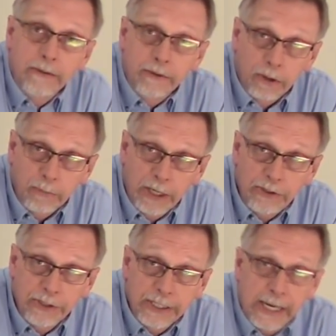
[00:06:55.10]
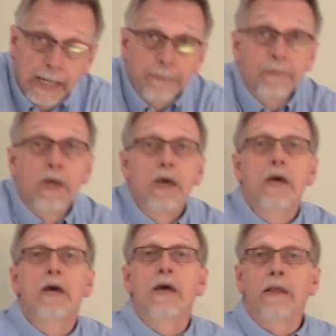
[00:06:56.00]
the compressions again.
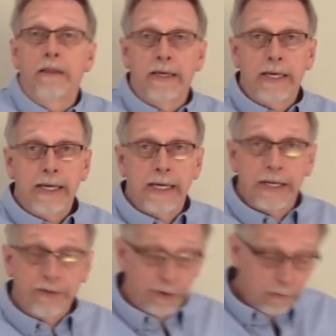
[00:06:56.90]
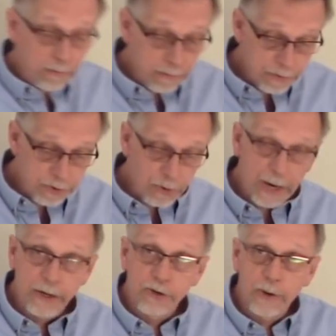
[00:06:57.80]
The key is, try
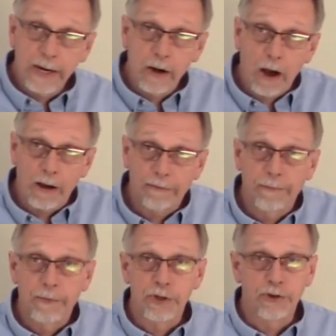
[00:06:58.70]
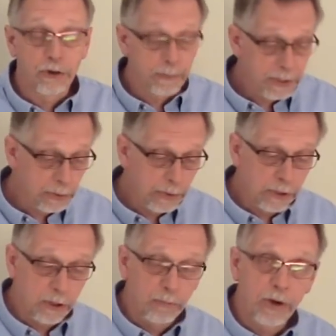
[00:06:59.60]
to trade off. You shouldn't be doing the
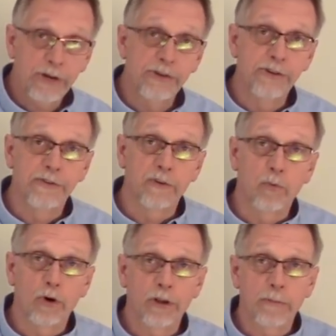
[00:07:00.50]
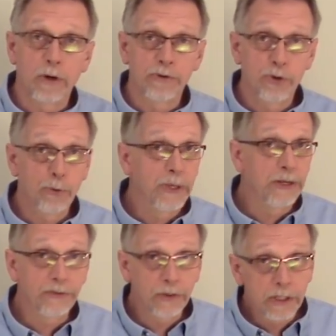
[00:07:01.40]
compressions for more than about 2
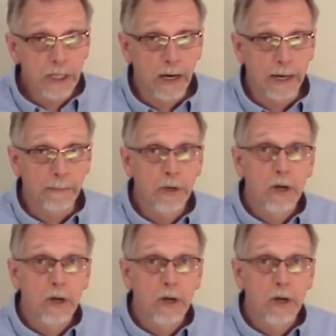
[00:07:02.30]
minutes at a time,